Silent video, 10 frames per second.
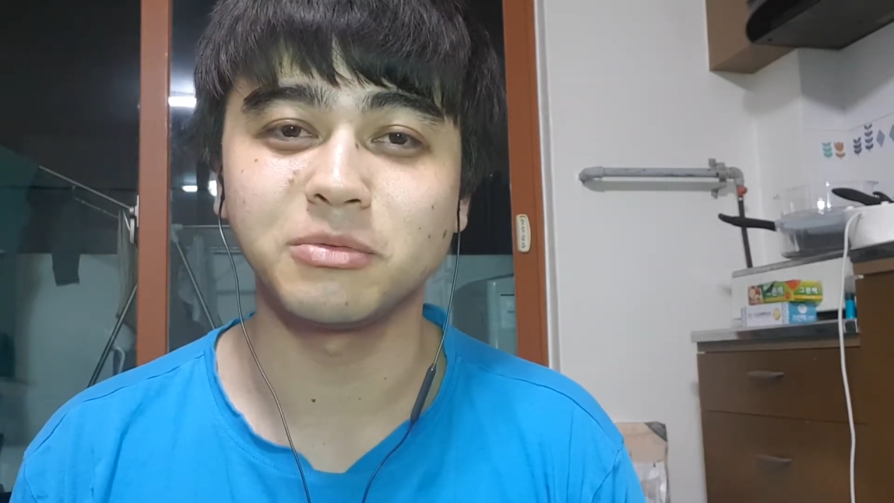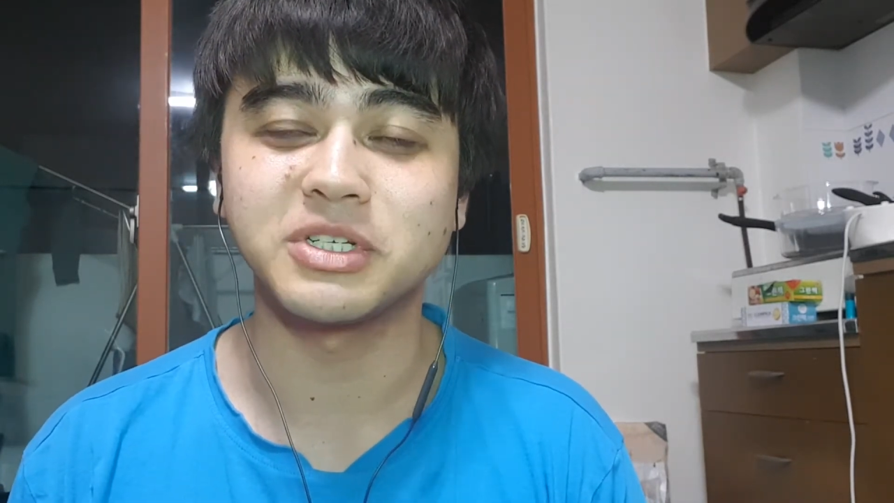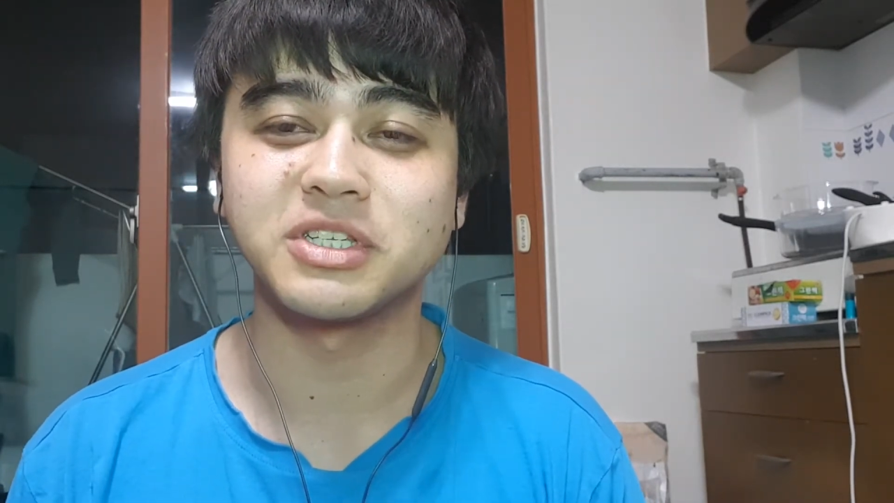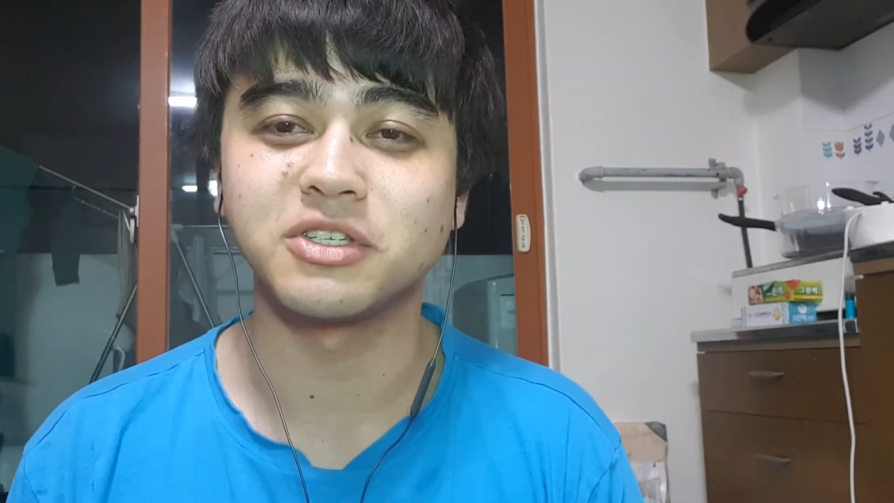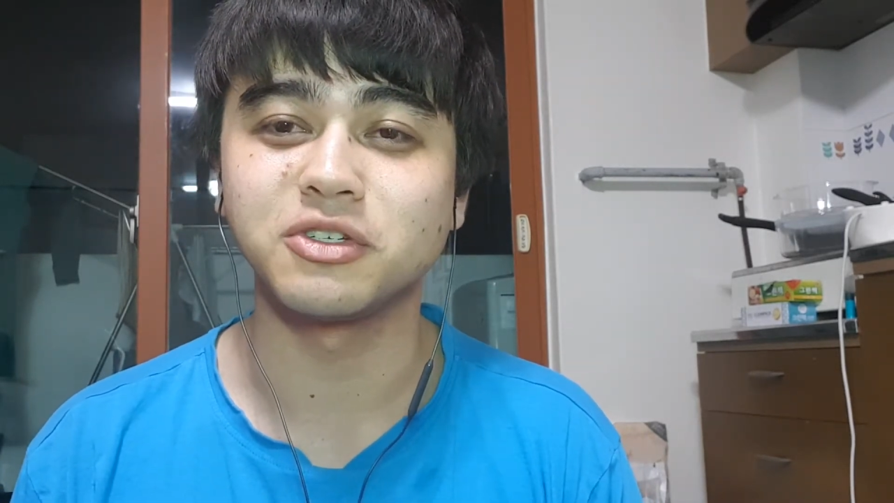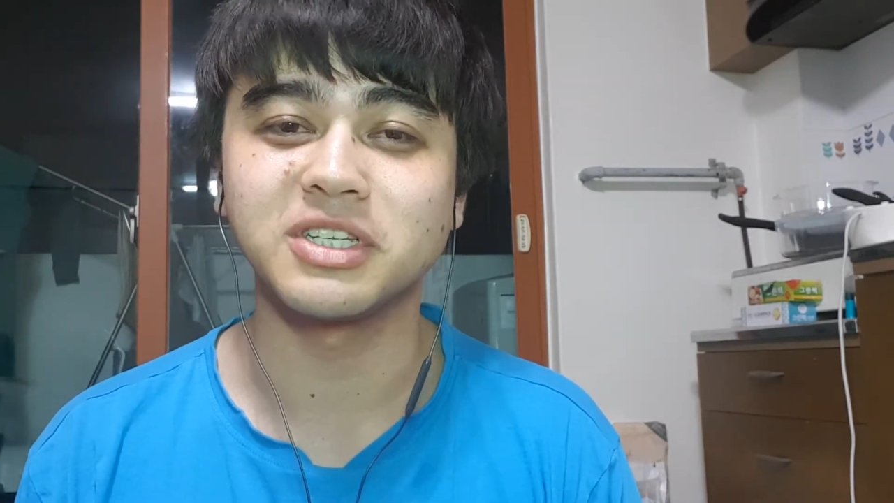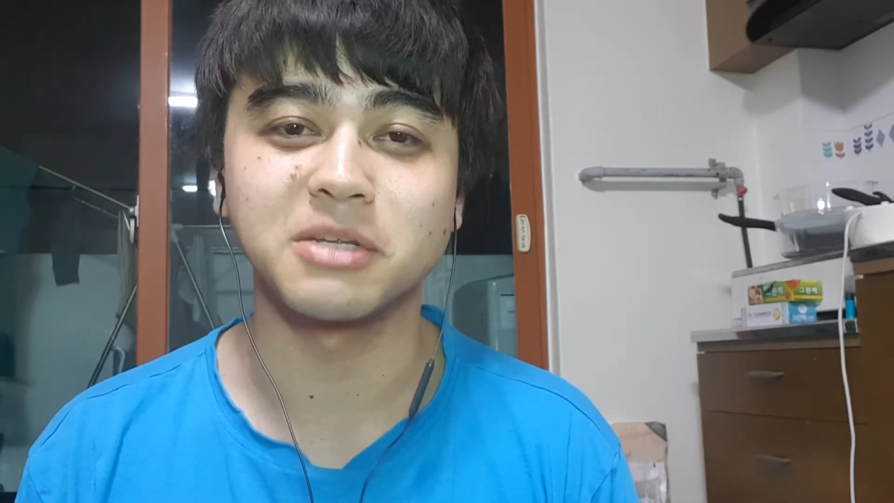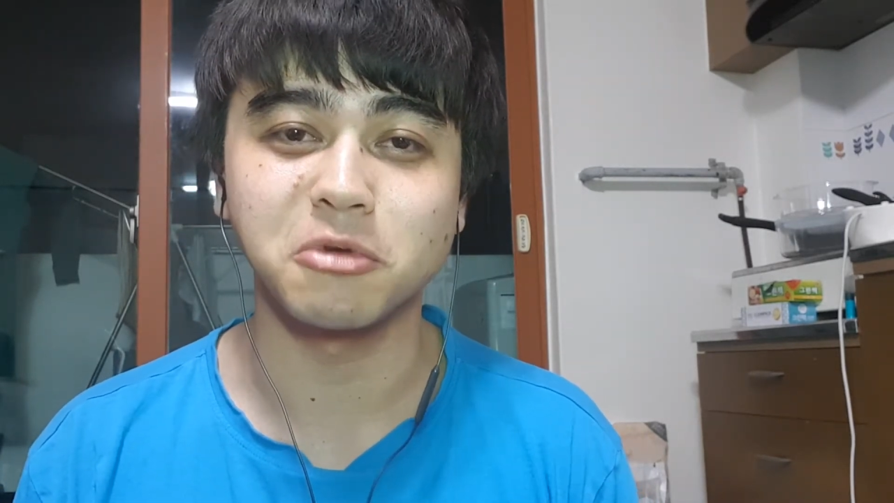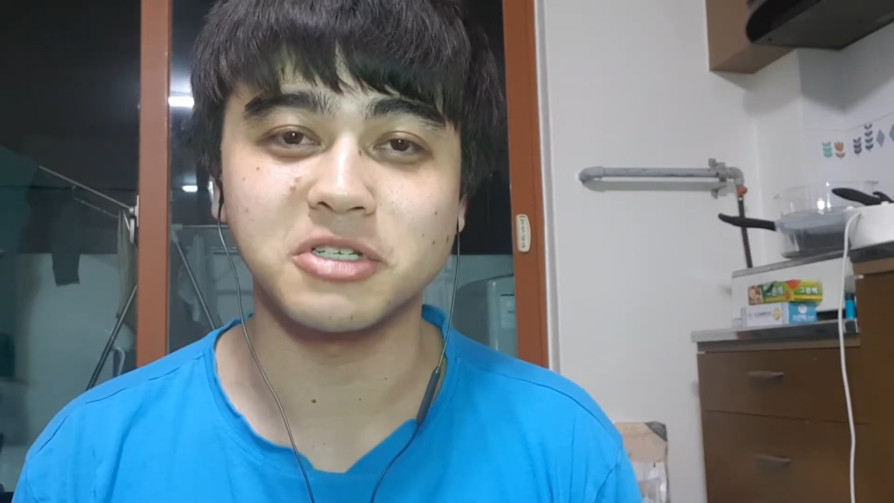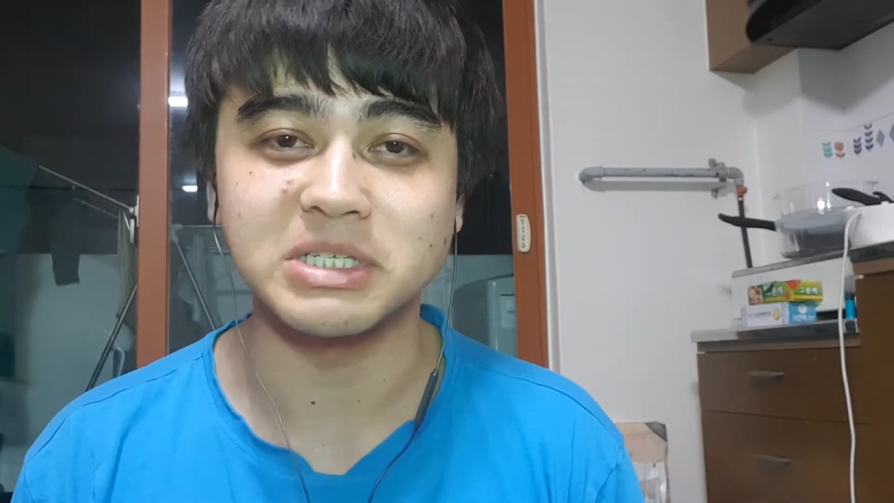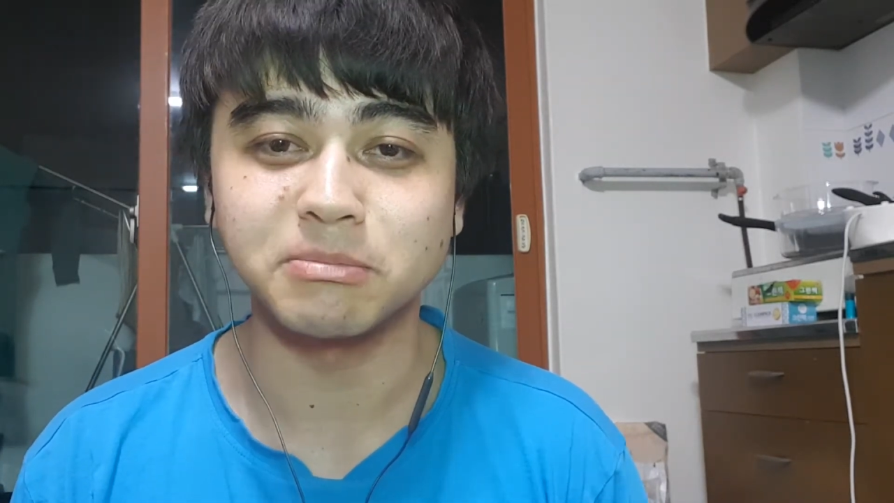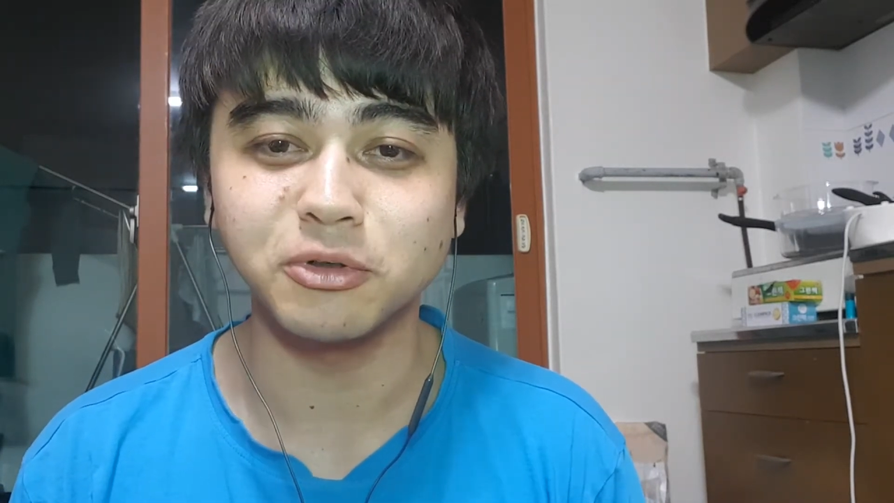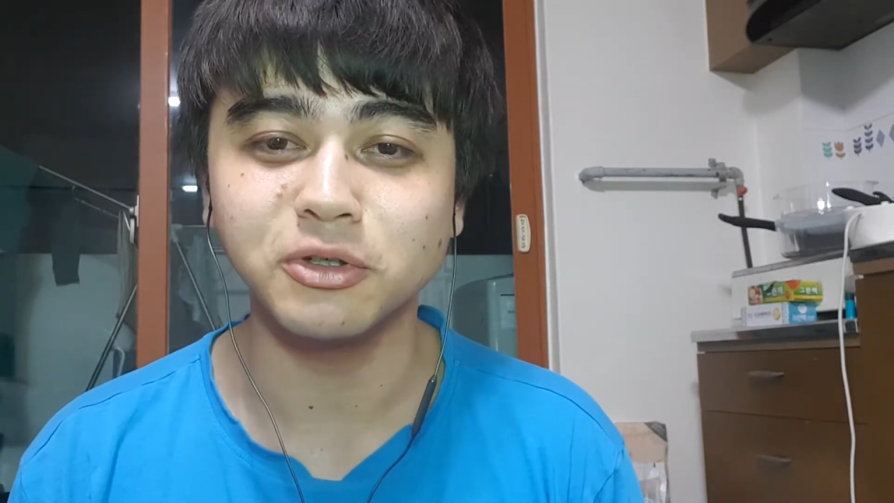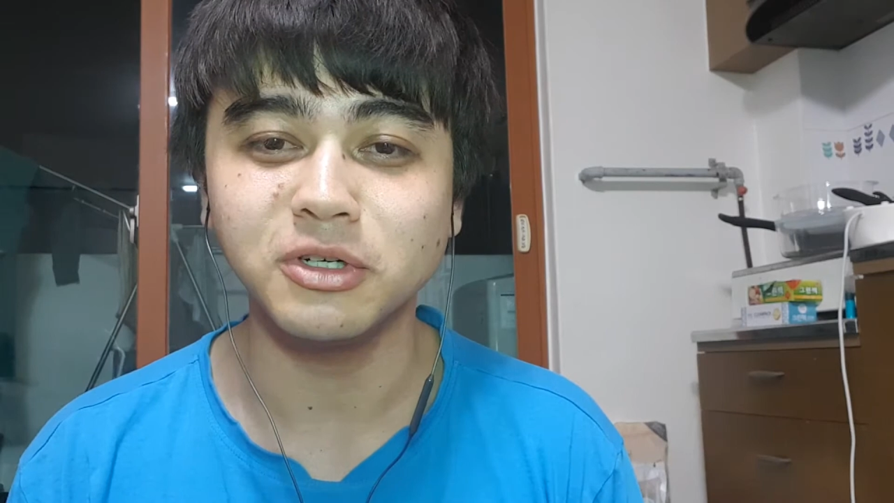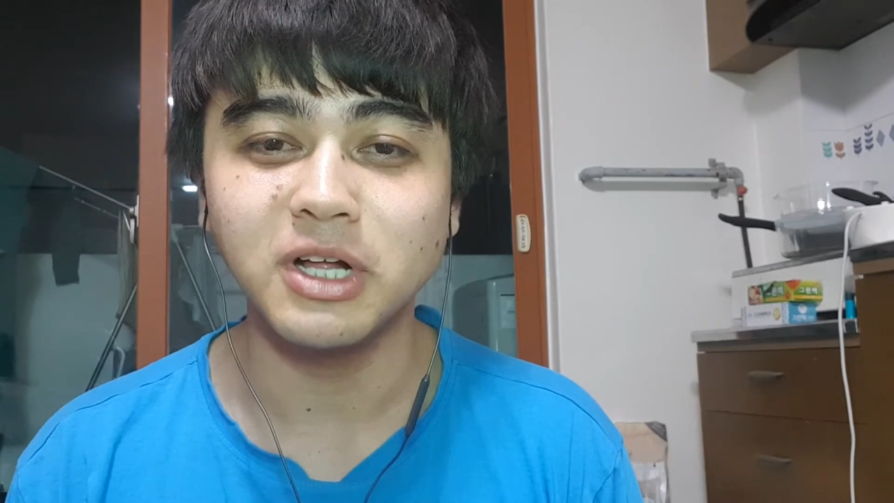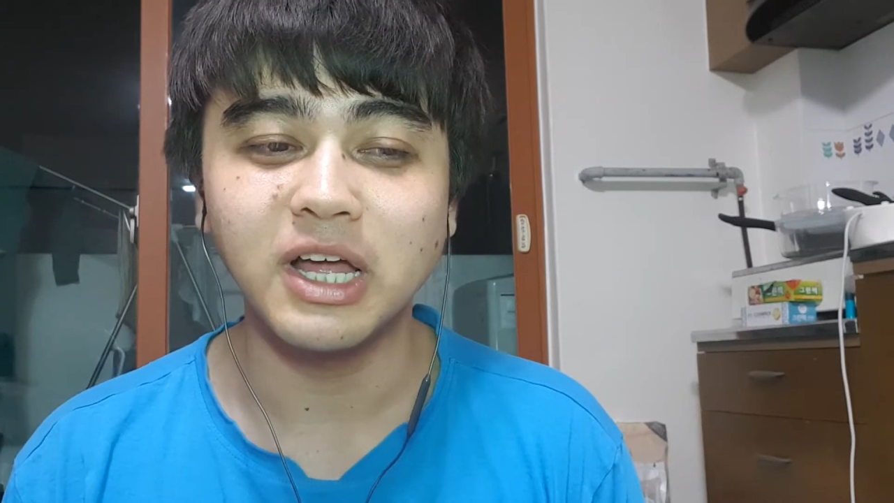which is usually the most simple,